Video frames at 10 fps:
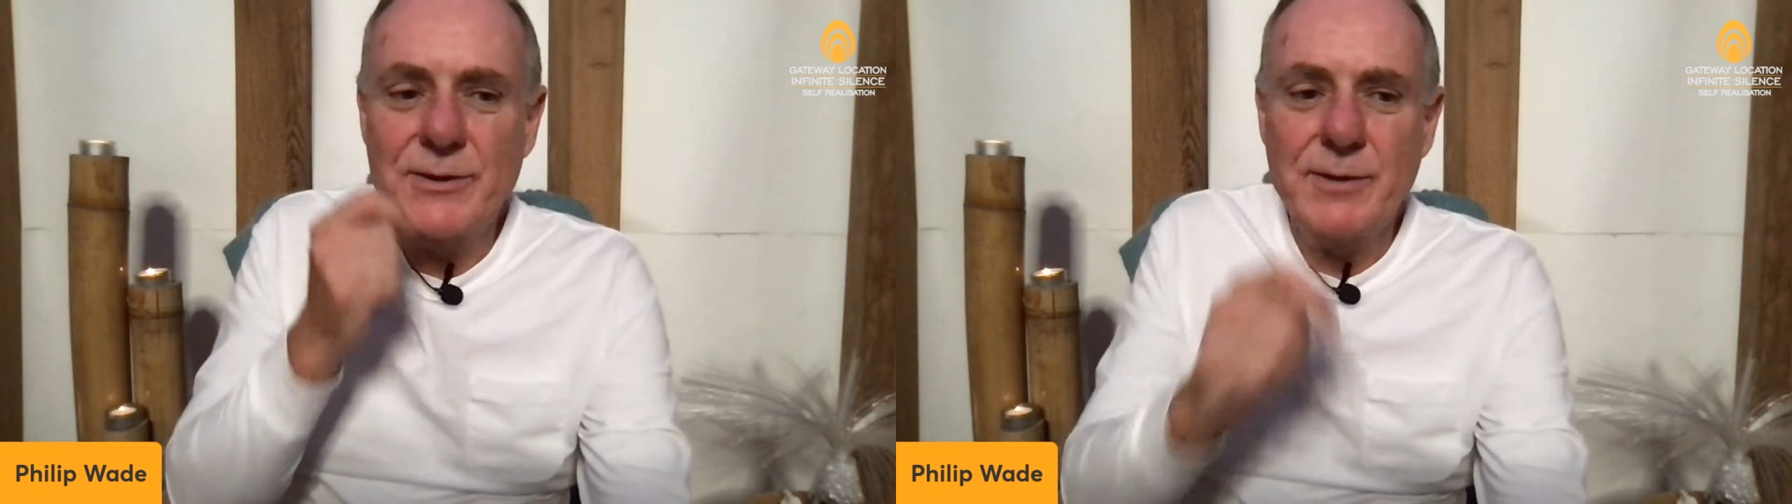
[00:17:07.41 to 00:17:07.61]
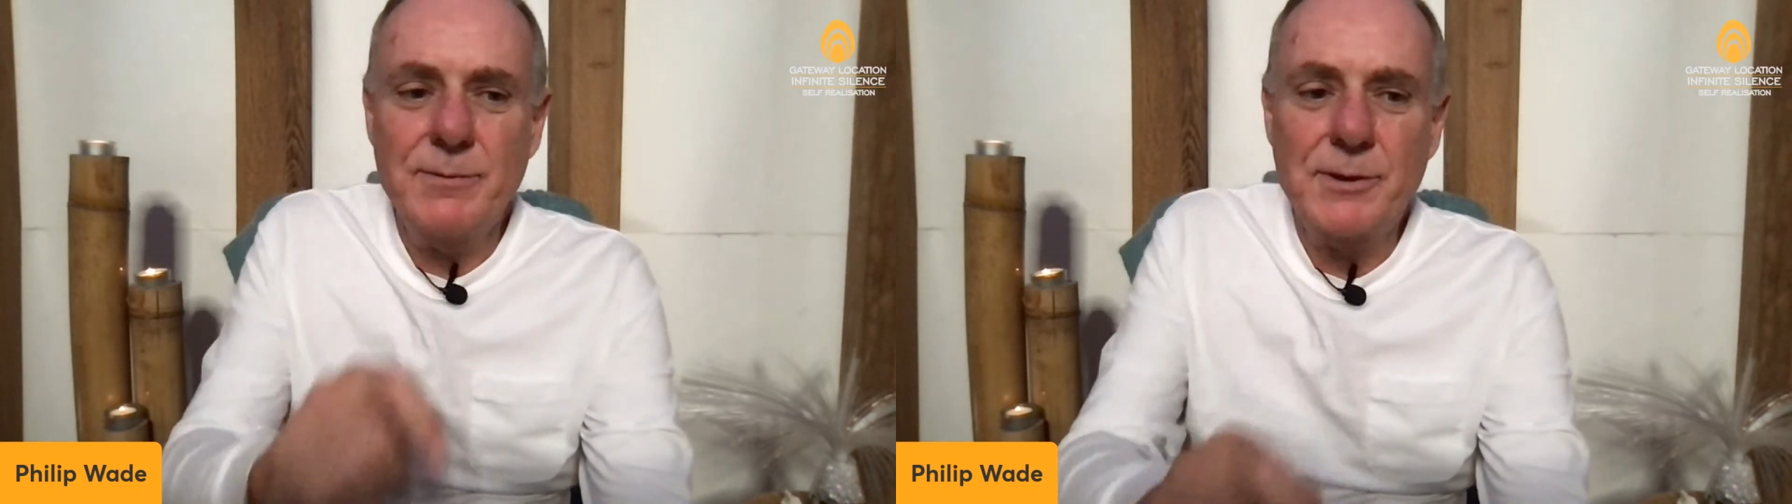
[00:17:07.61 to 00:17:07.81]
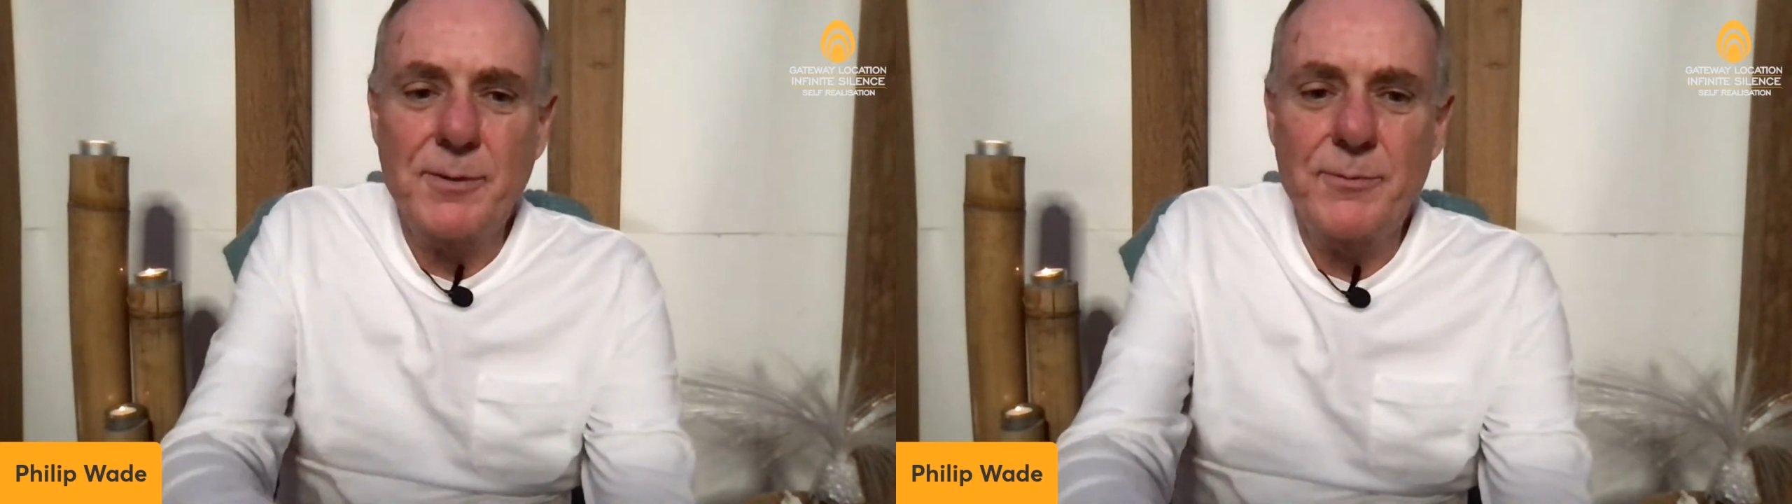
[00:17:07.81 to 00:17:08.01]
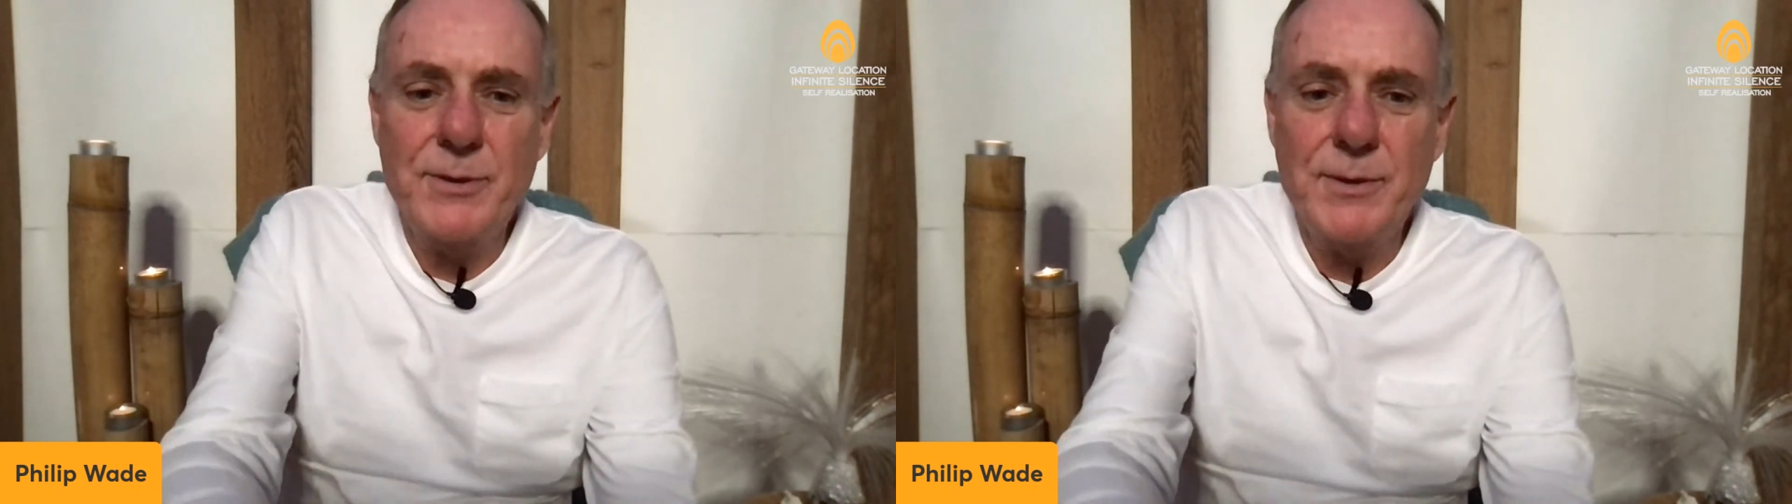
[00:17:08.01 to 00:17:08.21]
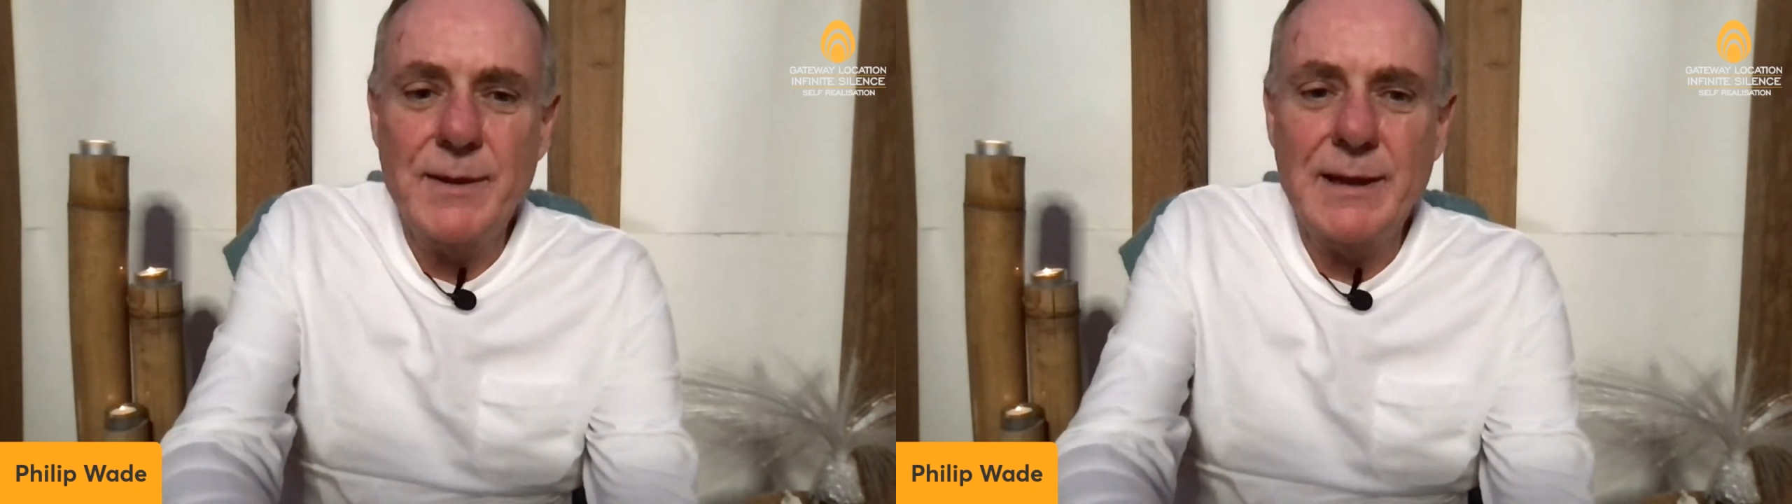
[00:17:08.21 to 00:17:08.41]
So we'll come
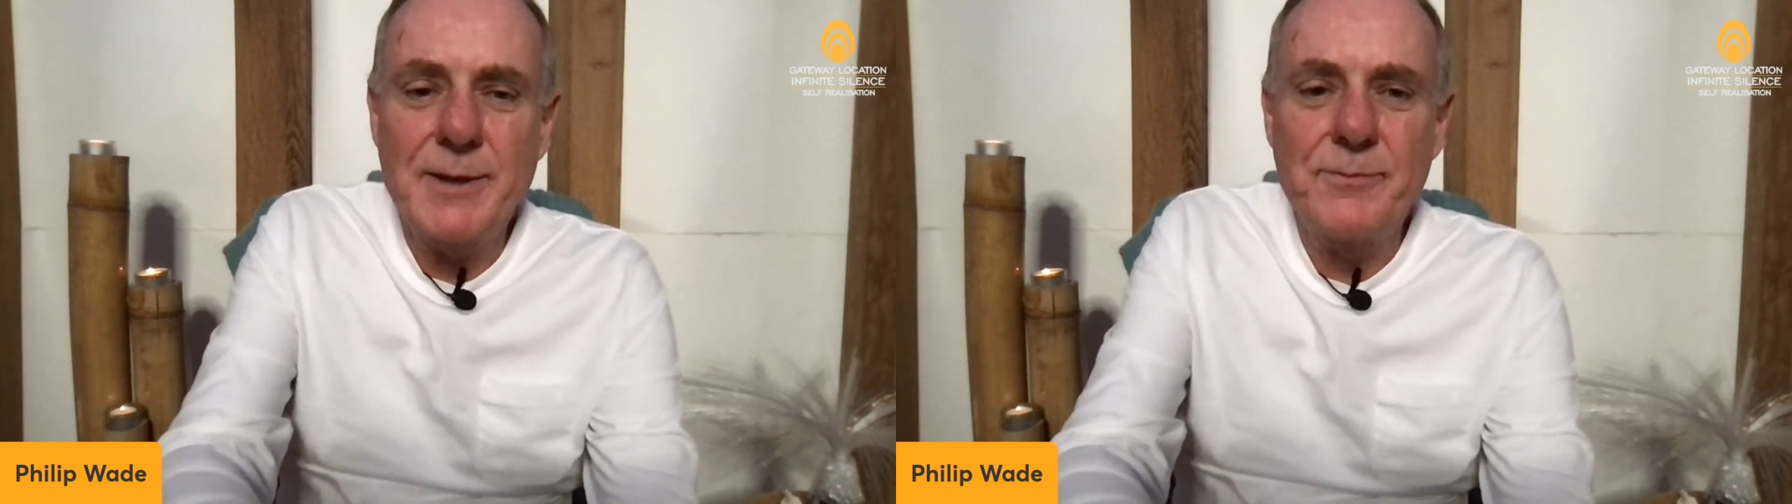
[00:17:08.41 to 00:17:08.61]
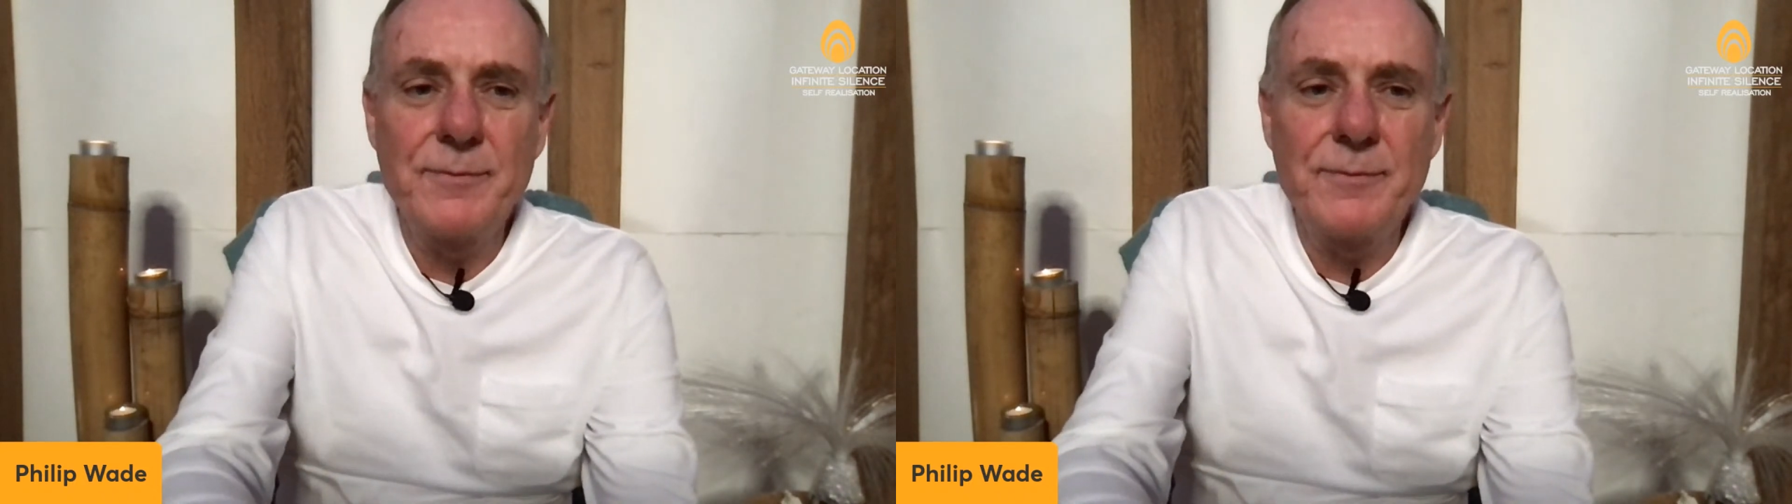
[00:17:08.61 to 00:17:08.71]
to that.